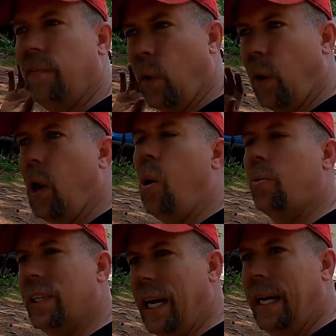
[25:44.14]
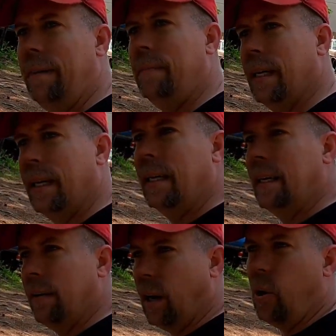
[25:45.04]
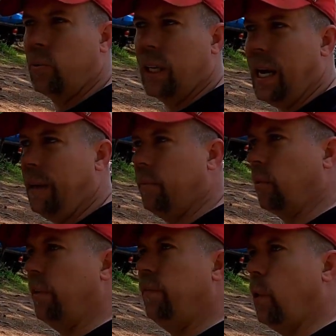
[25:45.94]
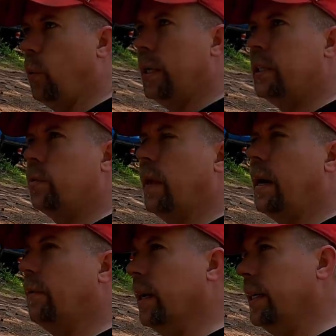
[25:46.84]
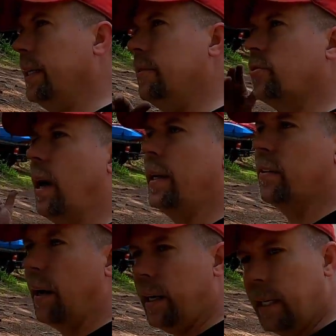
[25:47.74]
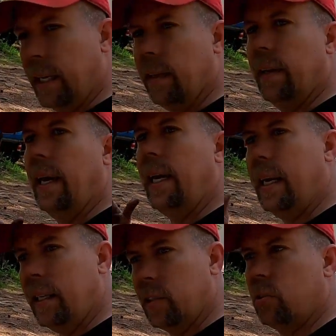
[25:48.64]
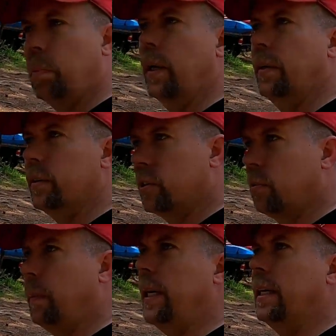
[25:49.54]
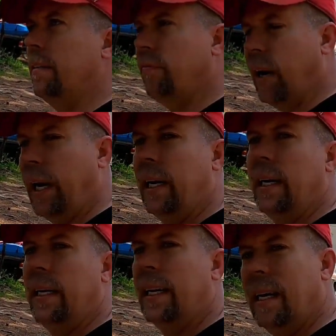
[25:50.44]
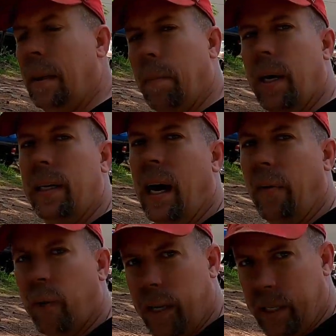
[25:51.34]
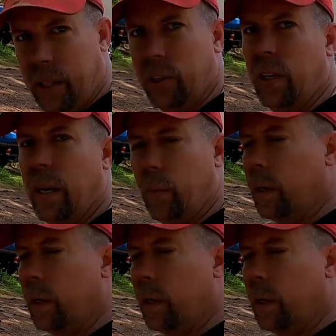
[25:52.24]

for a long time, a long time, three, four weeks without running. Tried to crank it the other day and it sputtered and spit and finally, but not running good.